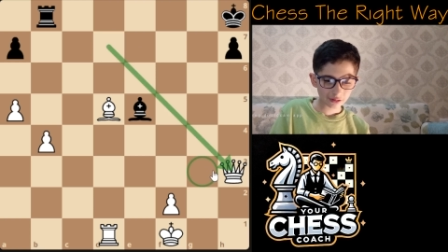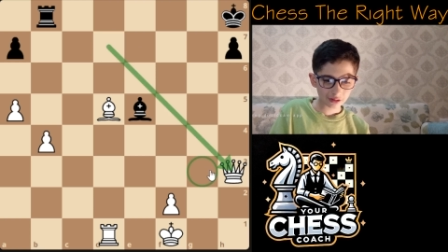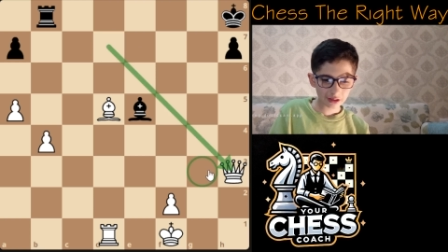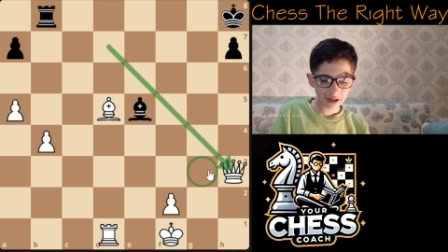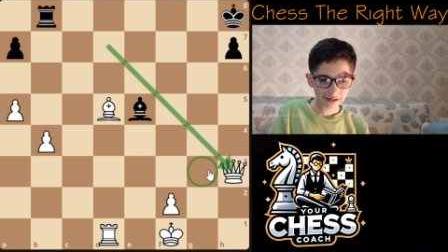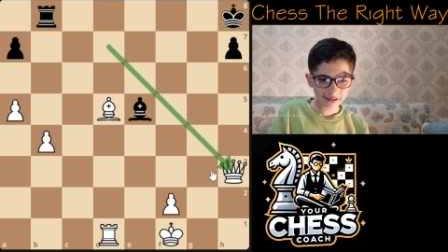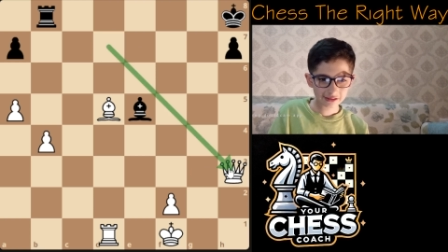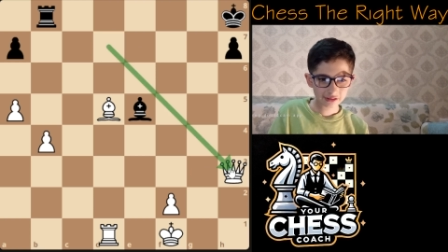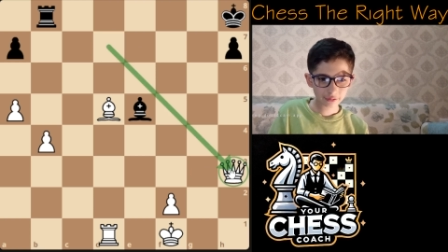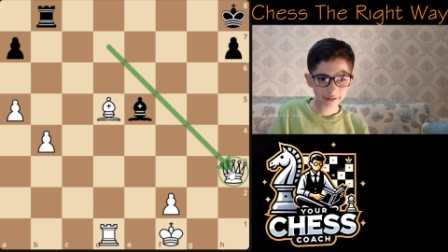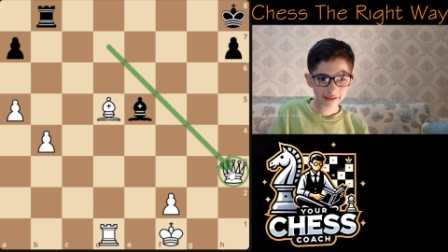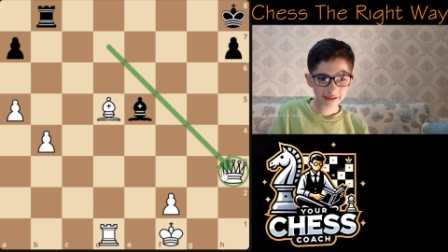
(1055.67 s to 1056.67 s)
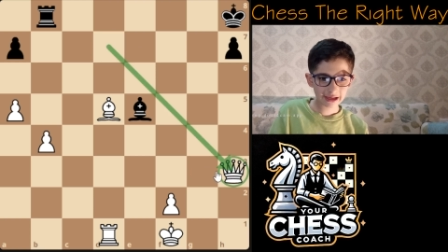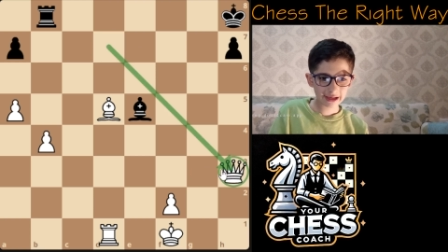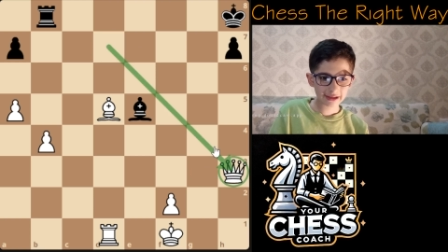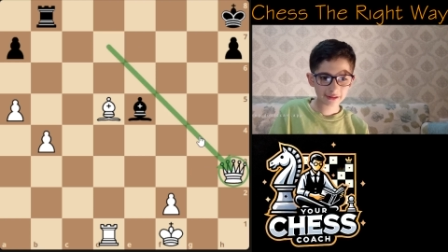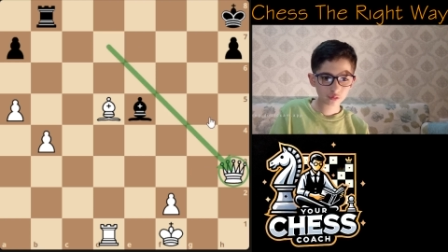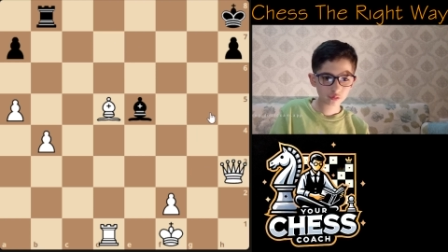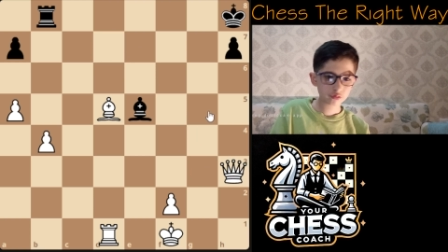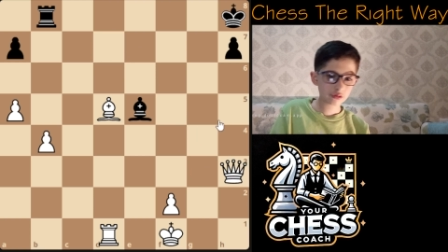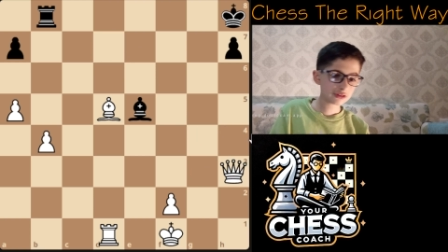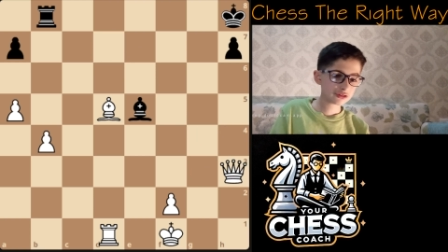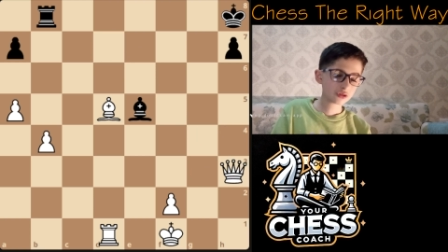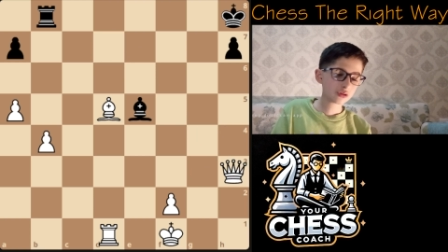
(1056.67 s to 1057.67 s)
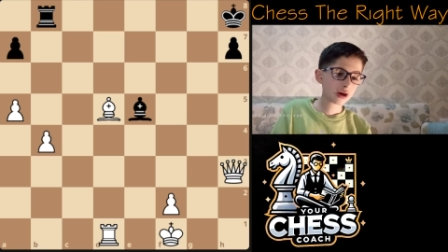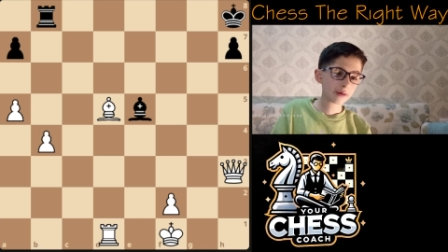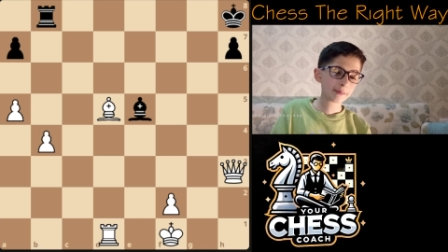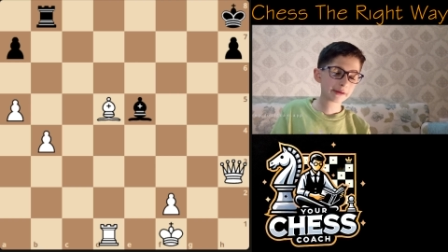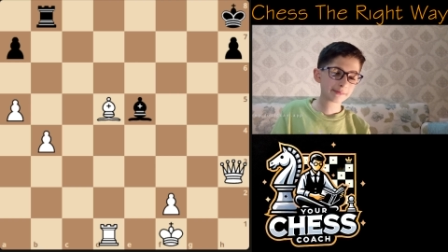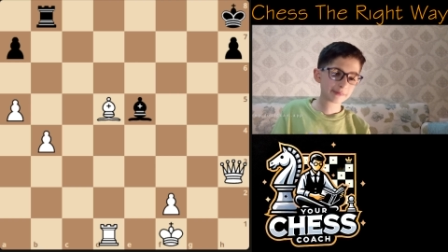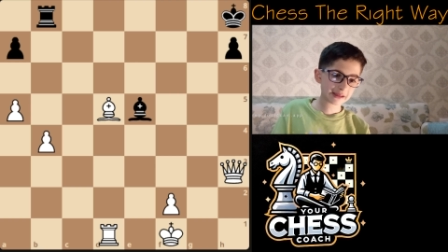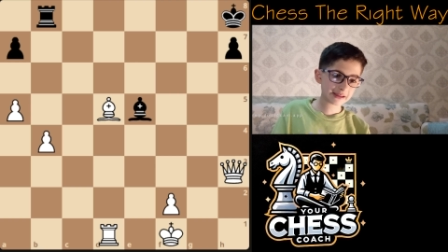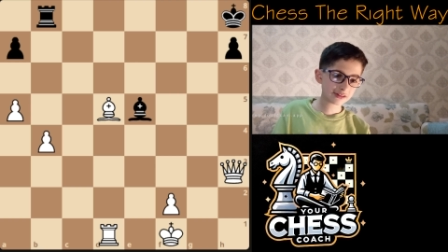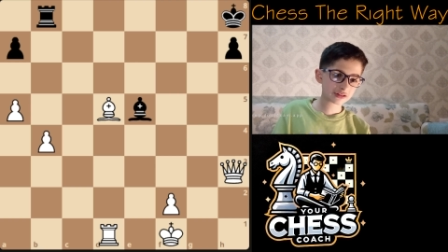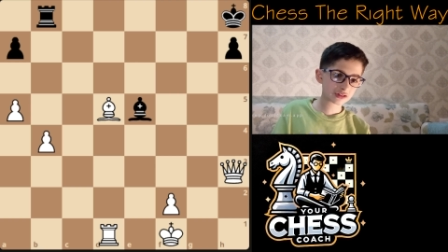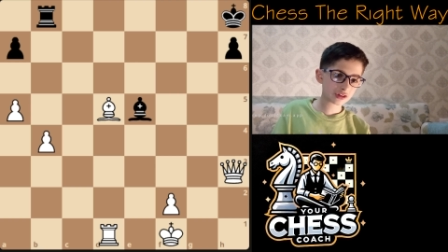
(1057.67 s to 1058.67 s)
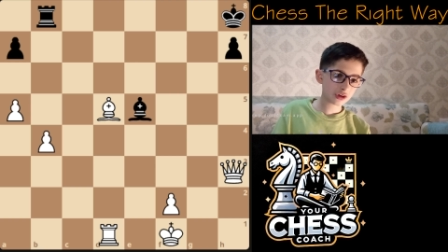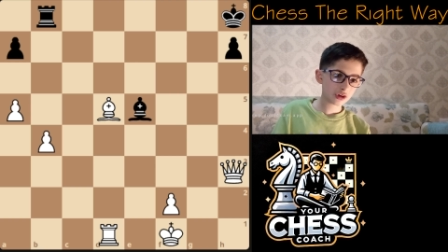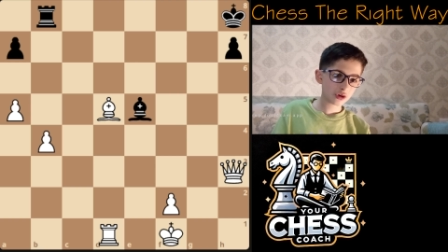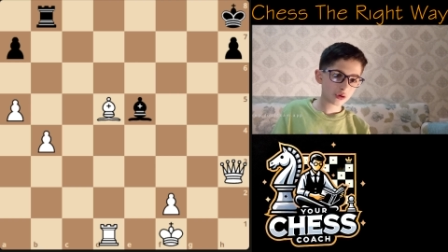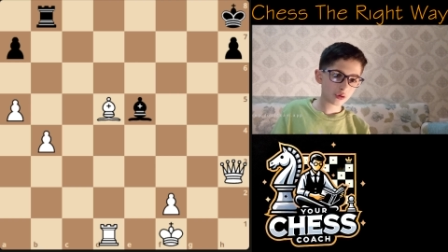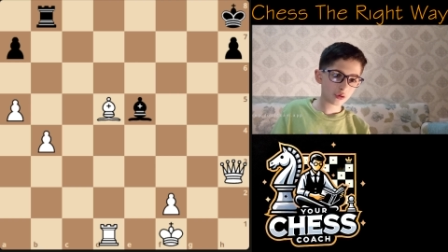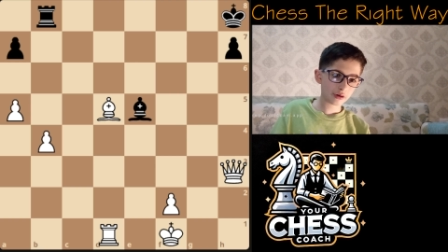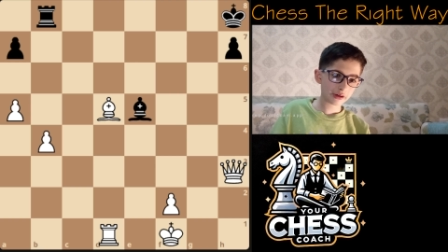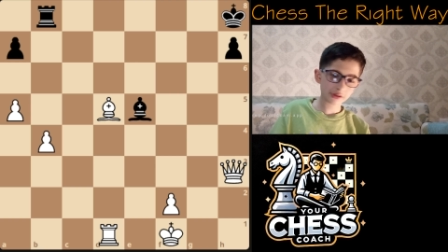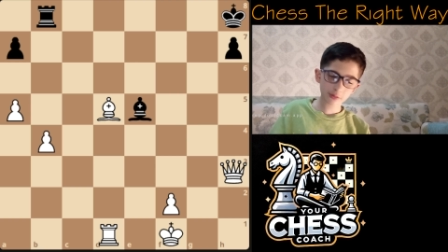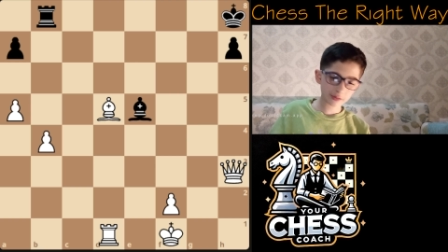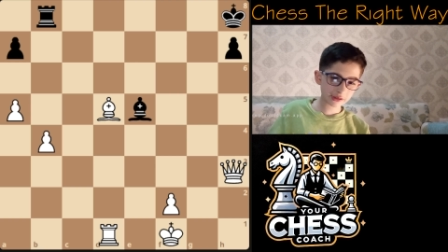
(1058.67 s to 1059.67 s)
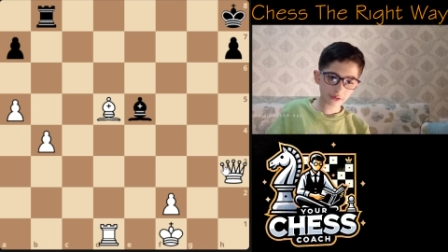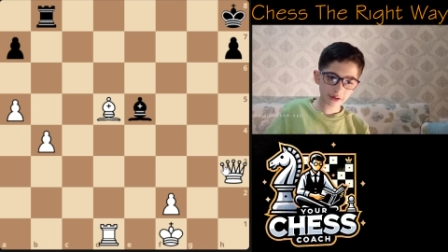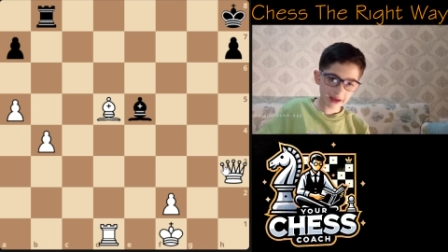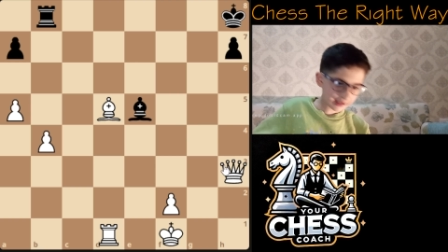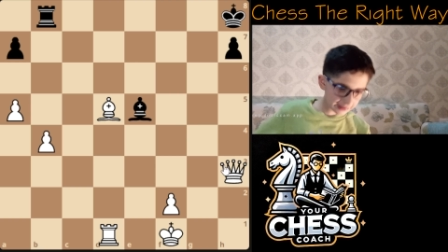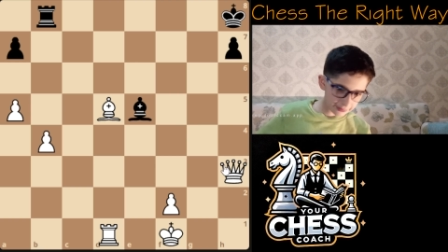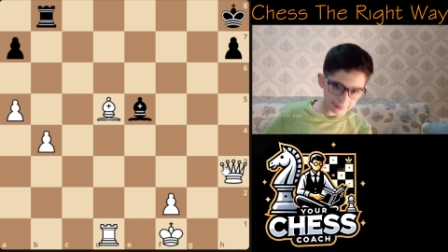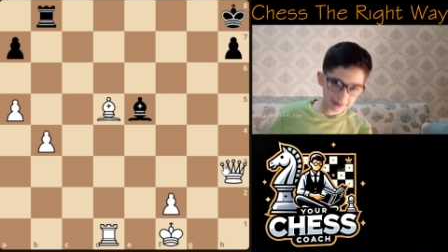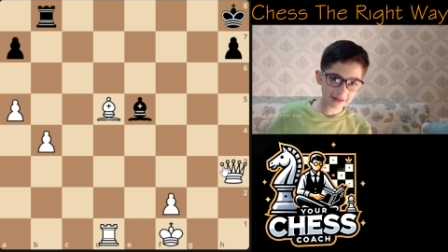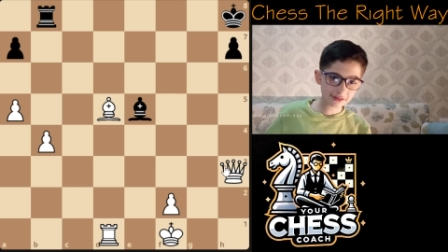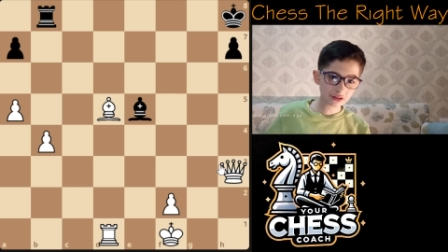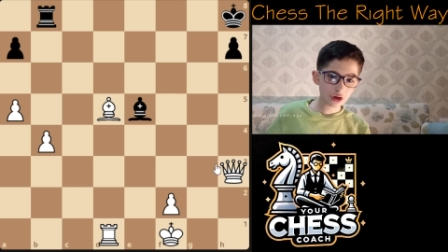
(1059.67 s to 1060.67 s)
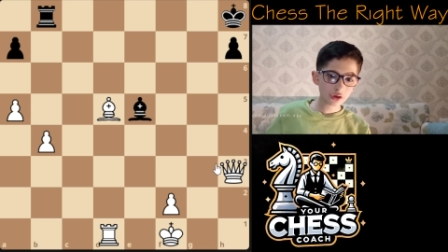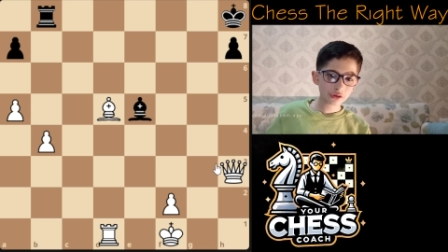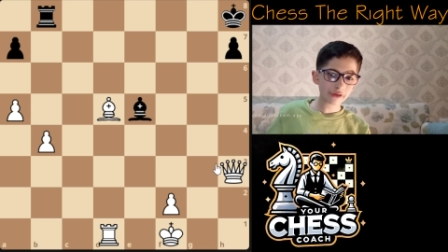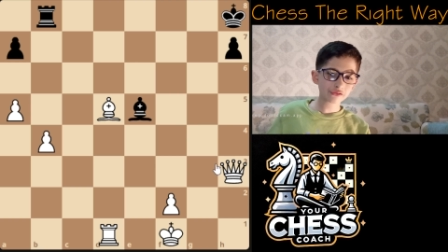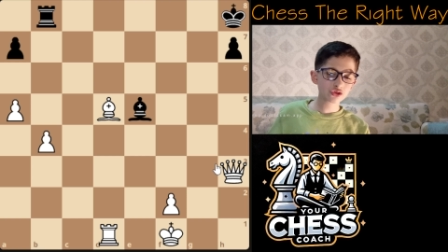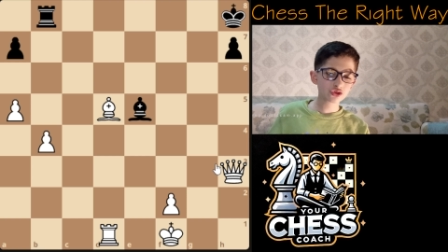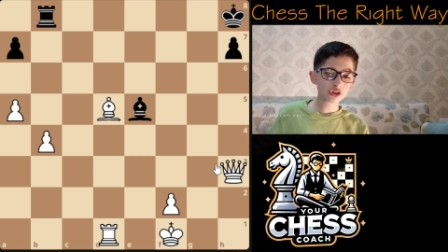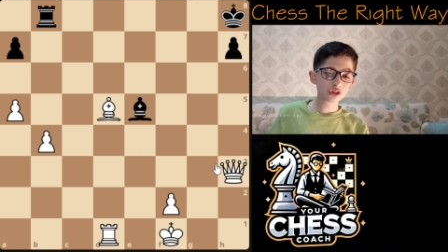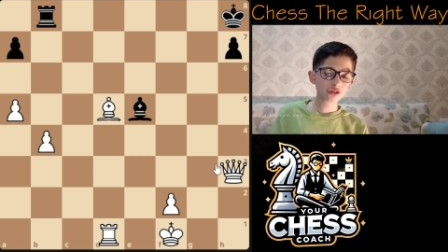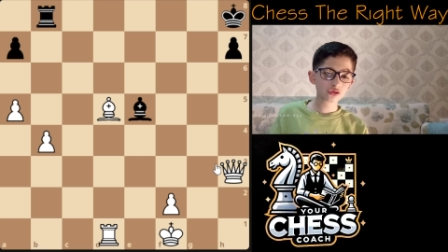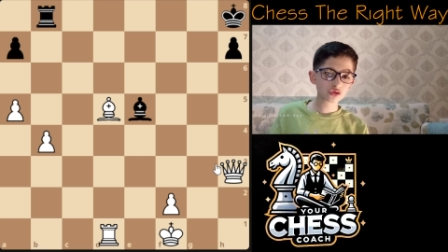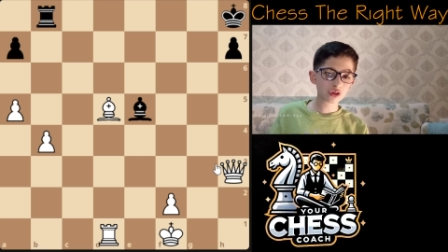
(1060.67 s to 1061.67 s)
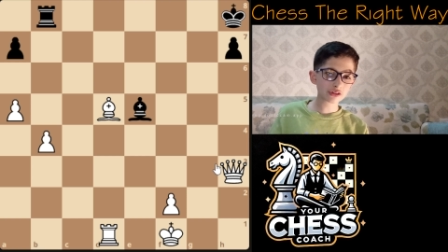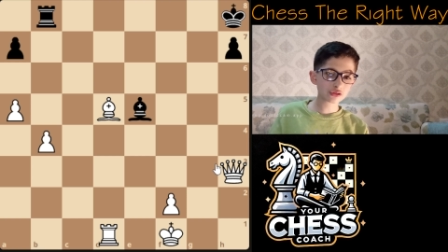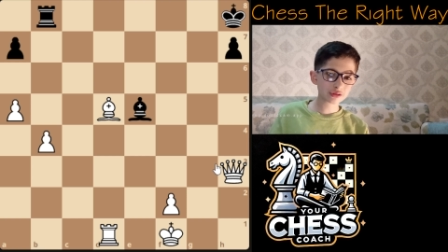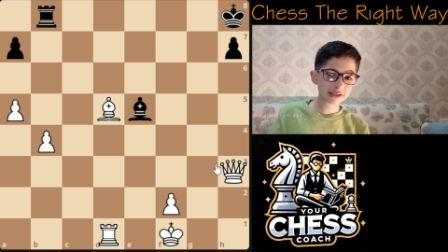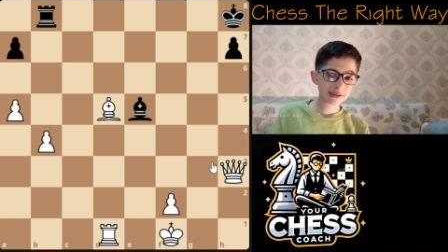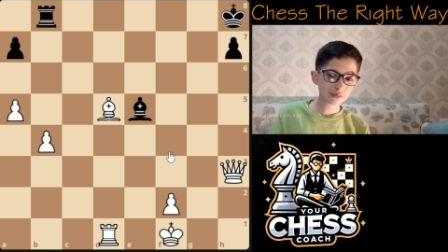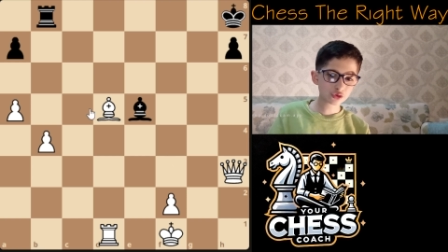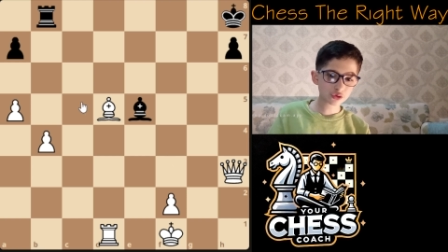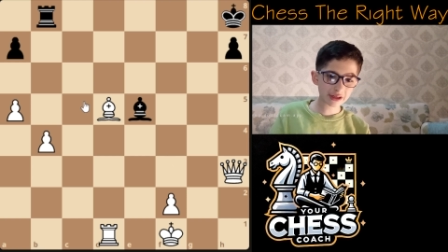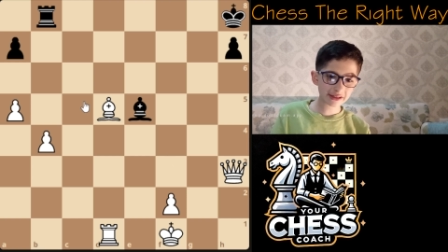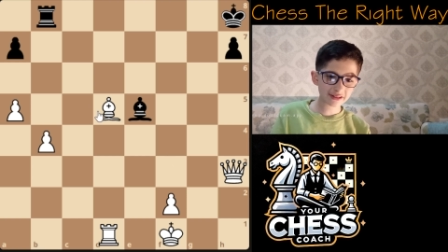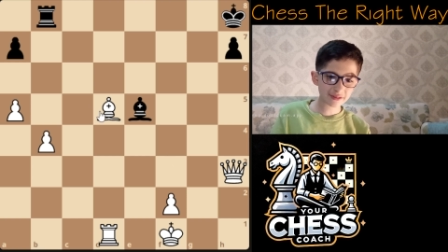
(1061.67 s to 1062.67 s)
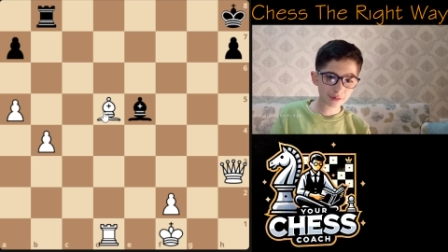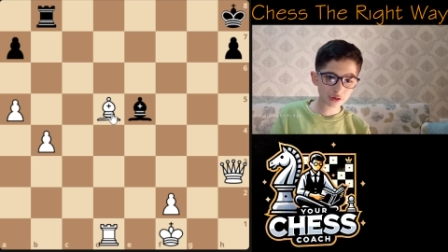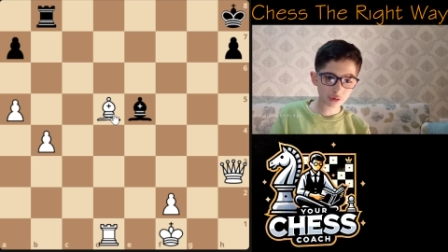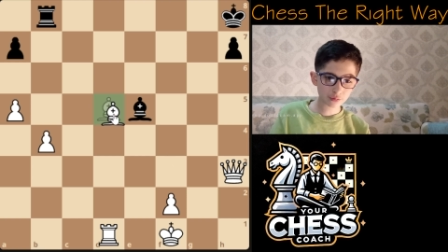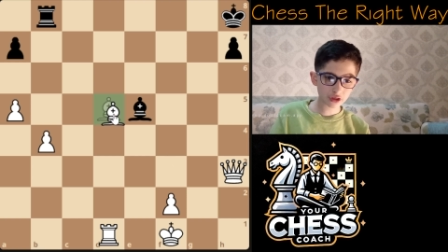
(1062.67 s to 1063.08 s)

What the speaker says: An easy queen. And once you're up a piece, or a queen, or any piece, you have to just try to keep trading the bishop.